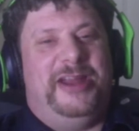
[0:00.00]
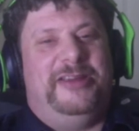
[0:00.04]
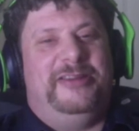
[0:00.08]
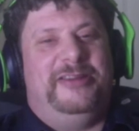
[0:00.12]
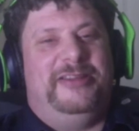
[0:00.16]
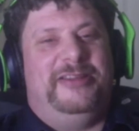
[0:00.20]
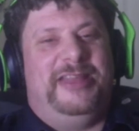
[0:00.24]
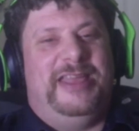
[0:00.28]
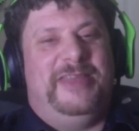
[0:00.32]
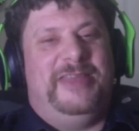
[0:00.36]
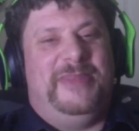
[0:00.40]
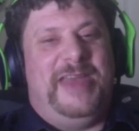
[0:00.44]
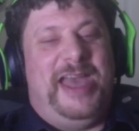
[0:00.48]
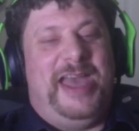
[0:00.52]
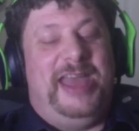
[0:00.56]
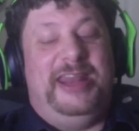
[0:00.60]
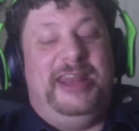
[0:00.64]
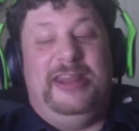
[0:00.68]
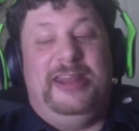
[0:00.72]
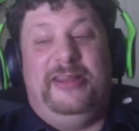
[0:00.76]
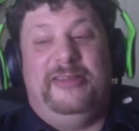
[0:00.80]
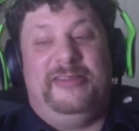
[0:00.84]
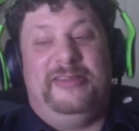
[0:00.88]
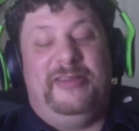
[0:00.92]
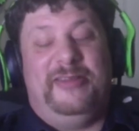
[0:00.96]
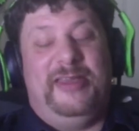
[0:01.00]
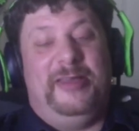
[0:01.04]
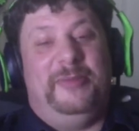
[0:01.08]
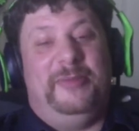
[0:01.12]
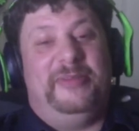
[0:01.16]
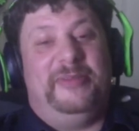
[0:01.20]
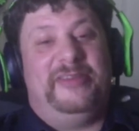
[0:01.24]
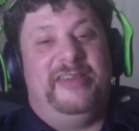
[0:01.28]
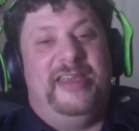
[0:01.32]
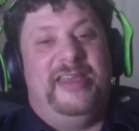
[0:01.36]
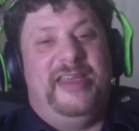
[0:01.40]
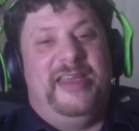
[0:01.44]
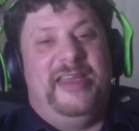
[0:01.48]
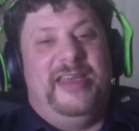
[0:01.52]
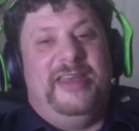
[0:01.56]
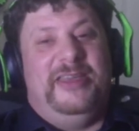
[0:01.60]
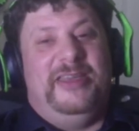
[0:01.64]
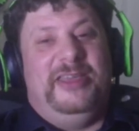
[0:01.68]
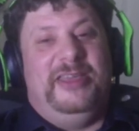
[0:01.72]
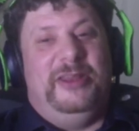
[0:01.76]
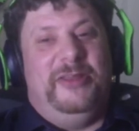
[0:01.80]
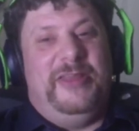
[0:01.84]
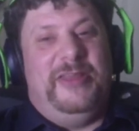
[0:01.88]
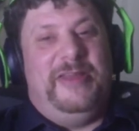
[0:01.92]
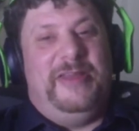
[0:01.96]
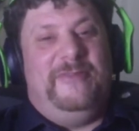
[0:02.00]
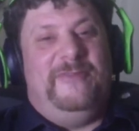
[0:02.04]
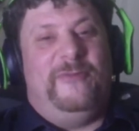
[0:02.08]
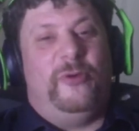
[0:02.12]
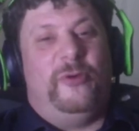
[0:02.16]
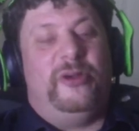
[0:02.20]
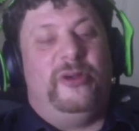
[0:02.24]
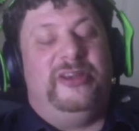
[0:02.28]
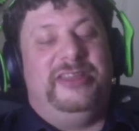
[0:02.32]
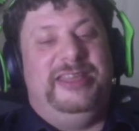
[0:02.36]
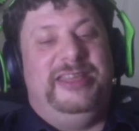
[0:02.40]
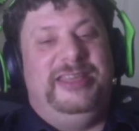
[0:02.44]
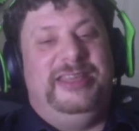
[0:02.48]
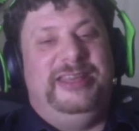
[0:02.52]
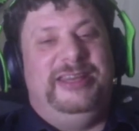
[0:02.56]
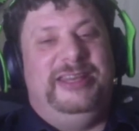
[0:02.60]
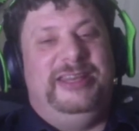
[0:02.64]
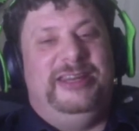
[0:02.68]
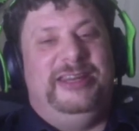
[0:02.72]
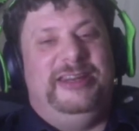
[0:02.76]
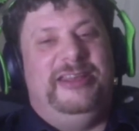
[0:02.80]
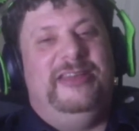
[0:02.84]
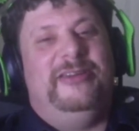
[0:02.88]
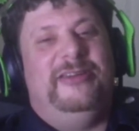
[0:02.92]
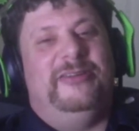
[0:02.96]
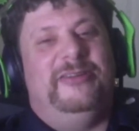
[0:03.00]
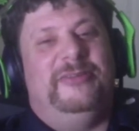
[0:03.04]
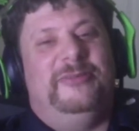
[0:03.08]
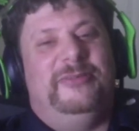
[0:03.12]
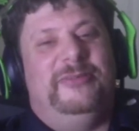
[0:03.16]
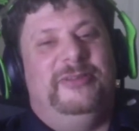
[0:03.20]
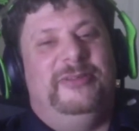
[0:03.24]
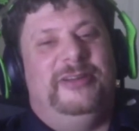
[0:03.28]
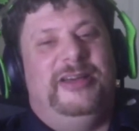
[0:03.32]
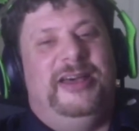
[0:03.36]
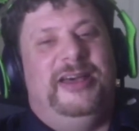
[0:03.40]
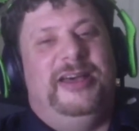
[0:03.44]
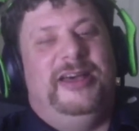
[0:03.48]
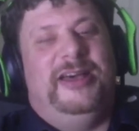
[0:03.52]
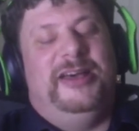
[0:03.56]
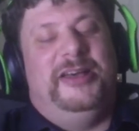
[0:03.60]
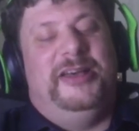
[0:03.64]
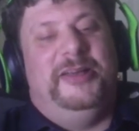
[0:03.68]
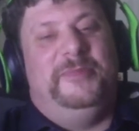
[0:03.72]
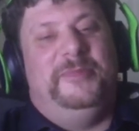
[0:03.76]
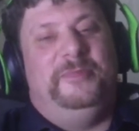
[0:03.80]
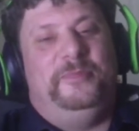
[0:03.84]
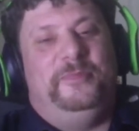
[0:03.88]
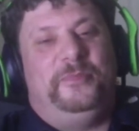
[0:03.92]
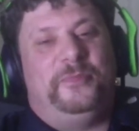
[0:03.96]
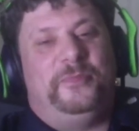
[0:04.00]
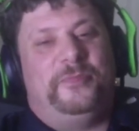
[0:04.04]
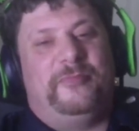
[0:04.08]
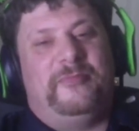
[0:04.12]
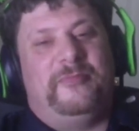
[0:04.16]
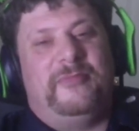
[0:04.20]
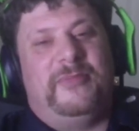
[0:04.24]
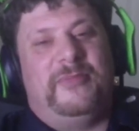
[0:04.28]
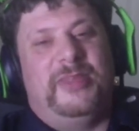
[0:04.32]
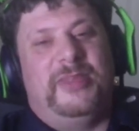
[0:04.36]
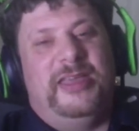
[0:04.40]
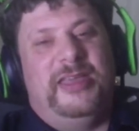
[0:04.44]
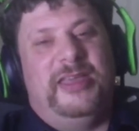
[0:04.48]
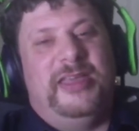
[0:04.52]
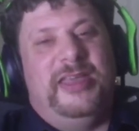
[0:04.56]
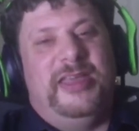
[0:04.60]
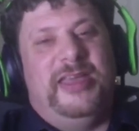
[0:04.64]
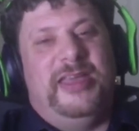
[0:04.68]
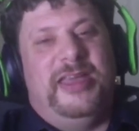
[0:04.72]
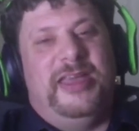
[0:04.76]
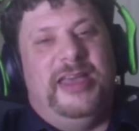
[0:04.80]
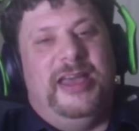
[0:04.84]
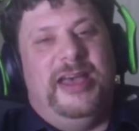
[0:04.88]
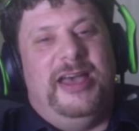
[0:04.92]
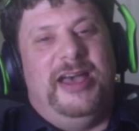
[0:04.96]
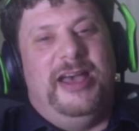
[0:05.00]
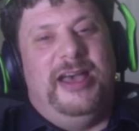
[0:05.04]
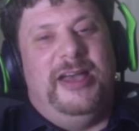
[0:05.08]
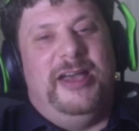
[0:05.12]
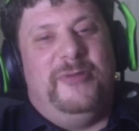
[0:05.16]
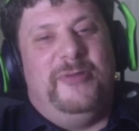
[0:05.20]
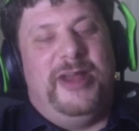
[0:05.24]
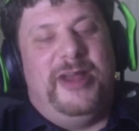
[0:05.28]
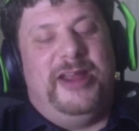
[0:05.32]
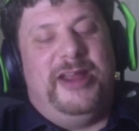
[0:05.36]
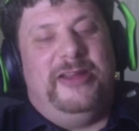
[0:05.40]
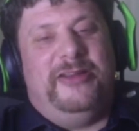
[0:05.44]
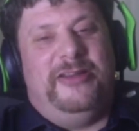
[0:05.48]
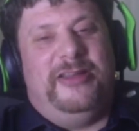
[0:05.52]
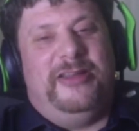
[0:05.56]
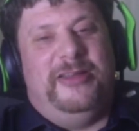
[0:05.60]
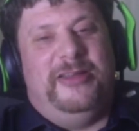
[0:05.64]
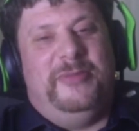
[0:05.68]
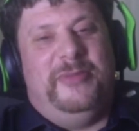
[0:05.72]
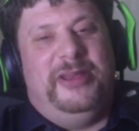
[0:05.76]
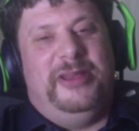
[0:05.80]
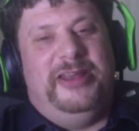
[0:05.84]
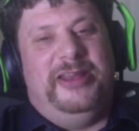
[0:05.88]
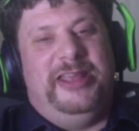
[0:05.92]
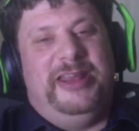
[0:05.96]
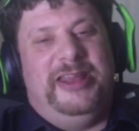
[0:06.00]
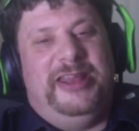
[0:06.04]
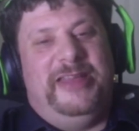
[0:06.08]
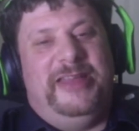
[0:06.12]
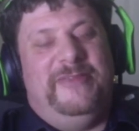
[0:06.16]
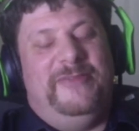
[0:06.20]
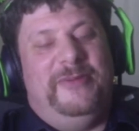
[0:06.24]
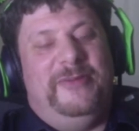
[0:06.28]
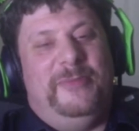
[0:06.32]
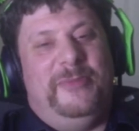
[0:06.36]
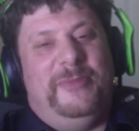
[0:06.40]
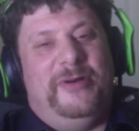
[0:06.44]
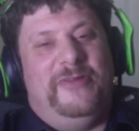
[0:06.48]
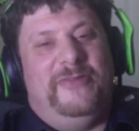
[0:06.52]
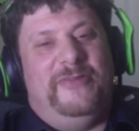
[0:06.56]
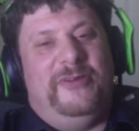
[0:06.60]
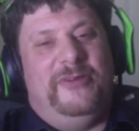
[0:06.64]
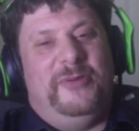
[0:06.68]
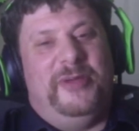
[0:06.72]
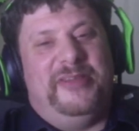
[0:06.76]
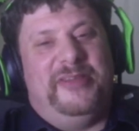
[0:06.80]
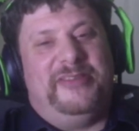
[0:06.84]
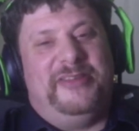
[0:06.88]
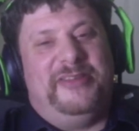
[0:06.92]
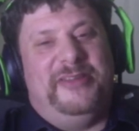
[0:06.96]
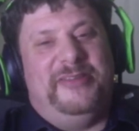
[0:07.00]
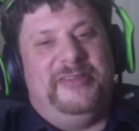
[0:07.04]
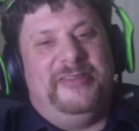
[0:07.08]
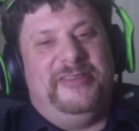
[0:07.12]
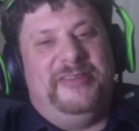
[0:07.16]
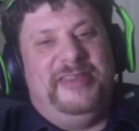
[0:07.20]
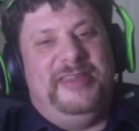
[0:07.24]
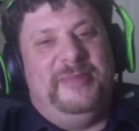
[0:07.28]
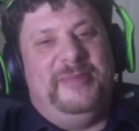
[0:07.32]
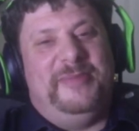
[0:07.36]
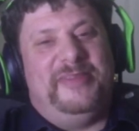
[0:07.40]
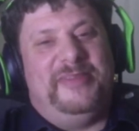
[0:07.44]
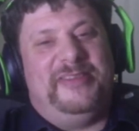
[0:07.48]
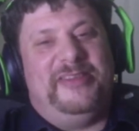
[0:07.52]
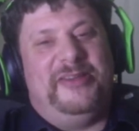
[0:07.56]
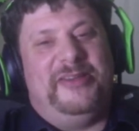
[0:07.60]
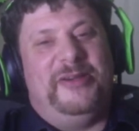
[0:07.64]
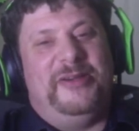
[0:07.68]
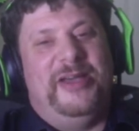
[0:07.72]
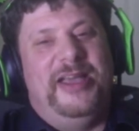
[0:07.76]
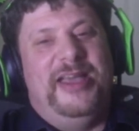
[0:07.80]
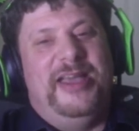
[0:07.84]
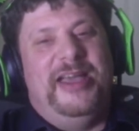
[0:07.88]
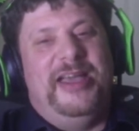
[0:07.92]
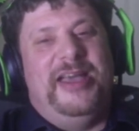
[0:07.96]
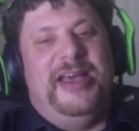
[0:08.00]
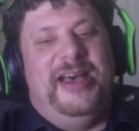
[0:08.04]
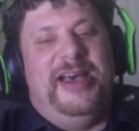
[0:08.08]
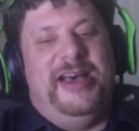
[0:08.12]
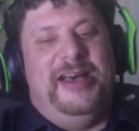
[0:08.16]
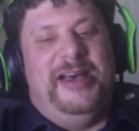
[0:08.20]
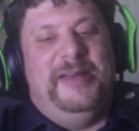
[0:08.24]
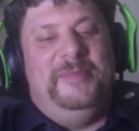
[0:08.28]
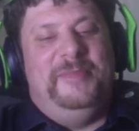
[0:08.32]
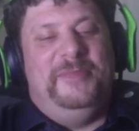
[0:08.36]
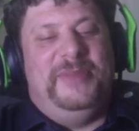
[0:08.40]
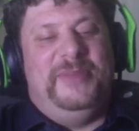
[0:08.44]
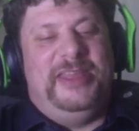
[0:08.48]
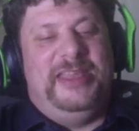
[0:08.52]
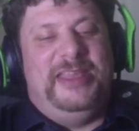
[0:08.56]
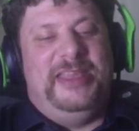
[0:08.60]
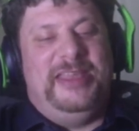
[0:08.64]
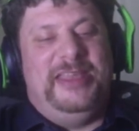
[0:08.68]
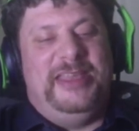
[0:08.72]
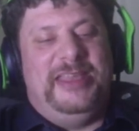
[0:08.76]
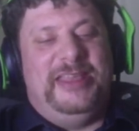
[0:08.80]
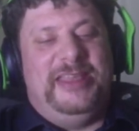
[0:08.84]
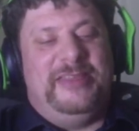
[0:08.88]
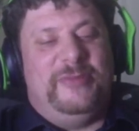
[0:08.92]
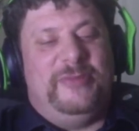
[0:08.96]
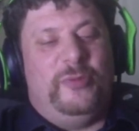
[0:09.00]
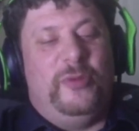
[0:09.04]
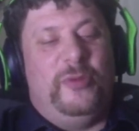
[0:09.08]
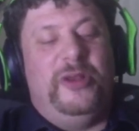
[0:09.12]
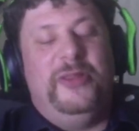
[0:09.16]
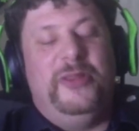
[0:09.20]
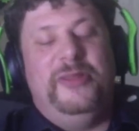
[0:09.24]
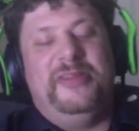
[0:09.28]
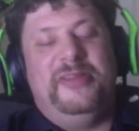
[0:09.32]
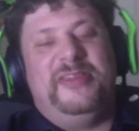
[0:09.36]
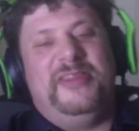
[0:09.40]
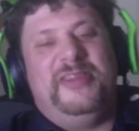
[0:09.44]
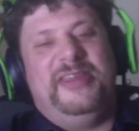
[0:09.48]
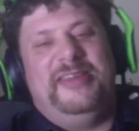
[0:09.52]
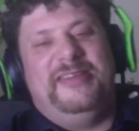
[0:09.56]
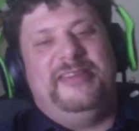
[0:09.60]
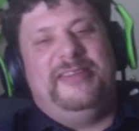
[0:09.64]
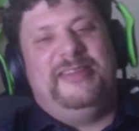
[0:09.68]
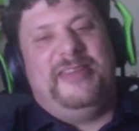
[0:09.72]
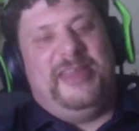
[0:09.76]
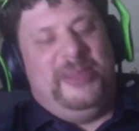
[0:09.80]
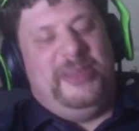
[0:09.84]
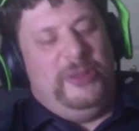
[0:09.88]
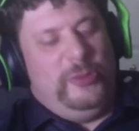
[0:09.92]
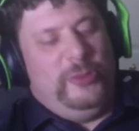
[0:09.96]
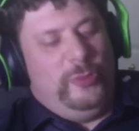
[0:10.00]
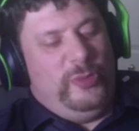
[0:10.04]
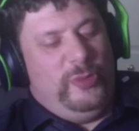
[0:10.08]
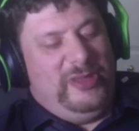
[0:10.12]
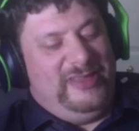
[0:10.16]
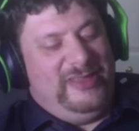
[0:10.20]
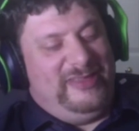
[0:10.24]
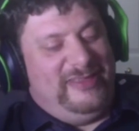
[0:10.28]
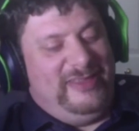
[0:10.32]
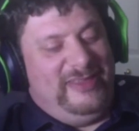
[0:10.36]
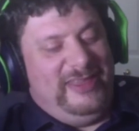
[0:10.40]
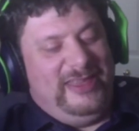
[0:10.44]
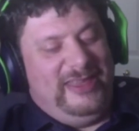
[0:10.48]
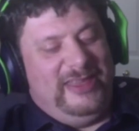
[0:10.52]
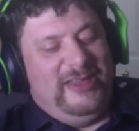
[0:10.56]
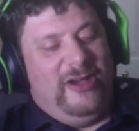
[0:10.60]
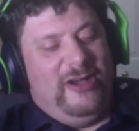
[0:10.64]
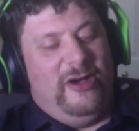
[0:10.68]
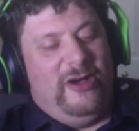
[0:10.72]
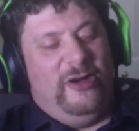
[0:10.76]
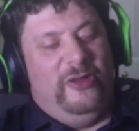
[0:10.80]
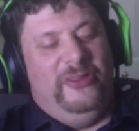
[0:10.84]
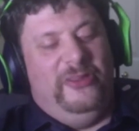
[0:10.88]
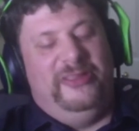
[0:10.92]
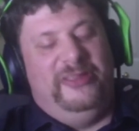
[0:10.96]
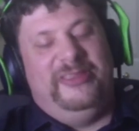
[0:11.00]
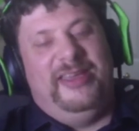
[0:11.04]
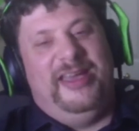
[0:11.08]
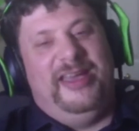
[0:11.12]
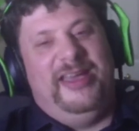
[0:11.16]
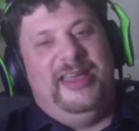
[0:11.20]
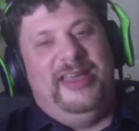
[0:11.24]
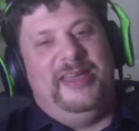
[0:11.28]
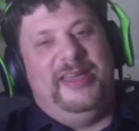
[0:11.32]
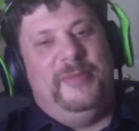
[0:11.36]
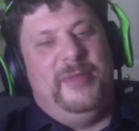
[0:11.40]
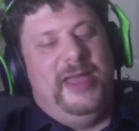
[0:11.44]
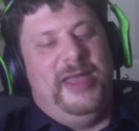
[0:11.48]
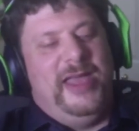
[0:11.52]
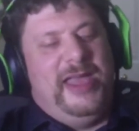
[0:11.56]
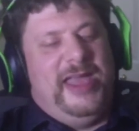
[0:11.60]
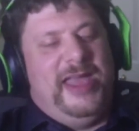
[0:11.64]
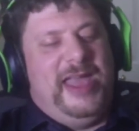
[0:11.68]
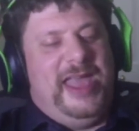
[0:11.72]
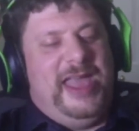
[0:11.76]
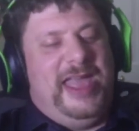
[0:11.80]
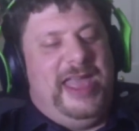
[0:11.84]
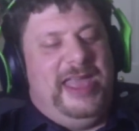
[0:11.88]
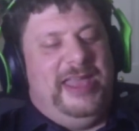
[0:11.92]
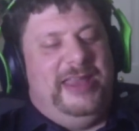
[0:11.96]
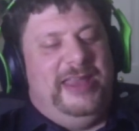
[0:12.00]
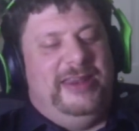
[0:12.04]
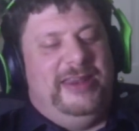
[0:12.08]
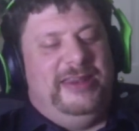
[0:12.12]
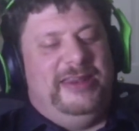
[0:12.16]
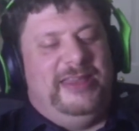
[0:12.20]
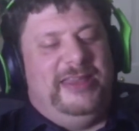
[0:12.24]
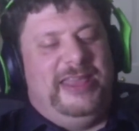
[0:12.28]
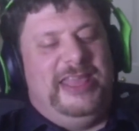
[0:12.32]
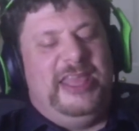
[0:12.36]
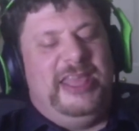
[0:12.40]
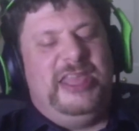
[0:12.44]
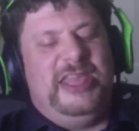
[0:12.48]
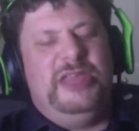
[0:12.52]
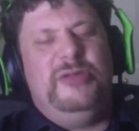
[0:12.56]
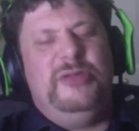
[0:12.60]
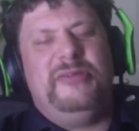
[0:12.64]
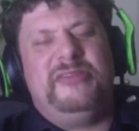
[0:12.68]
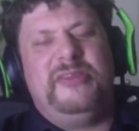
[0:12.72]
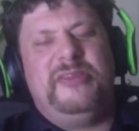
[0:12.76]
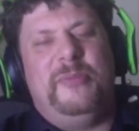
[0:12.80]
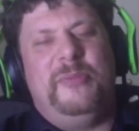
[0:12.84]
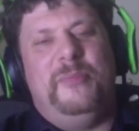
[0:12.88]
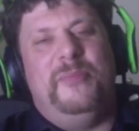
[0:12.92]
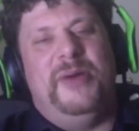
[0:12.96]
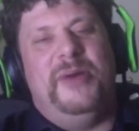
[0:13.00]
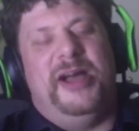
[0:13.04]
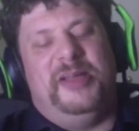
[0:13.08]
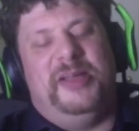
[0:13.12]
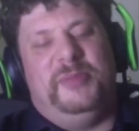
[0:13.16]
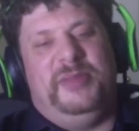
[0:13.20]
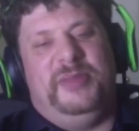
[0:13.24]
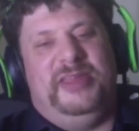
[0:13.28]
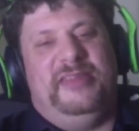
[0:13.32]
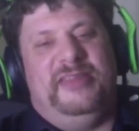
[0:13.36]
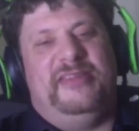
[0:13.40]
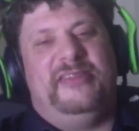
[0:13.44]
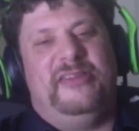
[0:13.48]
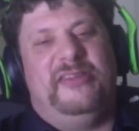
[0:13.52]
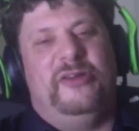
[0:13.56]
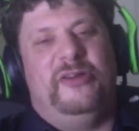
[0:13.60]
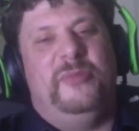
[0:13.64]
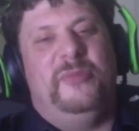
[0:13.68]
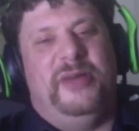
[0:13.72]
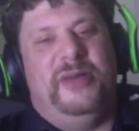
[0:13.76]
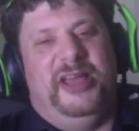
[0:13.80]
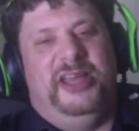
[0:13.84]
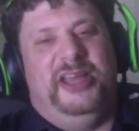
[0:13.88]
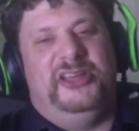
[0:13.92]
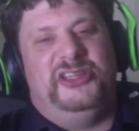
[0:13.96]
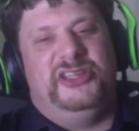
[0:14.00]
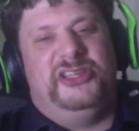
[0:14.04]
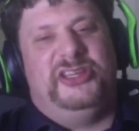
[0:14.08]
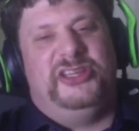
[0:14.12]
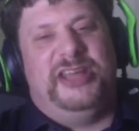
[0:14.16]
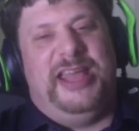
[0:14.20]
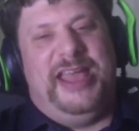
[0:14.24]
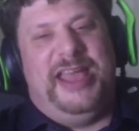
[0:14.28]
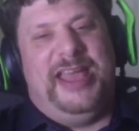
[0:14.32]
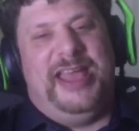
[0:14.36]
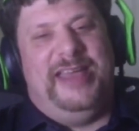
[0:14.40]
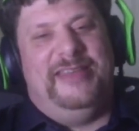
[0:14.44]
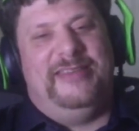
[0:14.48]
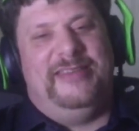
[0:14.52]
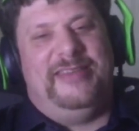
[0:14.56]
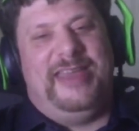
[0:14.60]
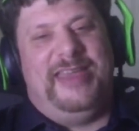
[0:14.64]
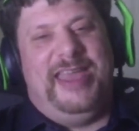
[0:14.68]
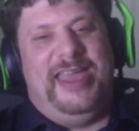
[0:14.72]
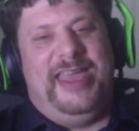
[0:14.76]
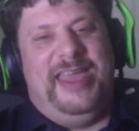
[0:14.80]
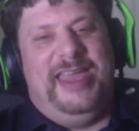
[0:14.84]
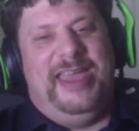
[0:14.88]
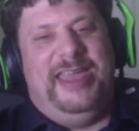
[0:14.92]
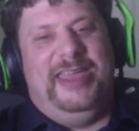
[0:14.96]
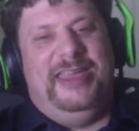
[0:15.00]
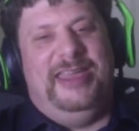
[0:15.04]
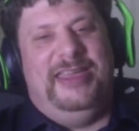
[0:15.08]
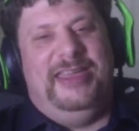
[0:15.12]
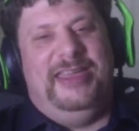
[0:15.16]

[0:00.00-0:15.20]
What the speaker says: like that. It also helps, that 14-0 record on Monday Night Football for West Coast teams. So it's one of those things that we see all the time, and it used to bug me so much as a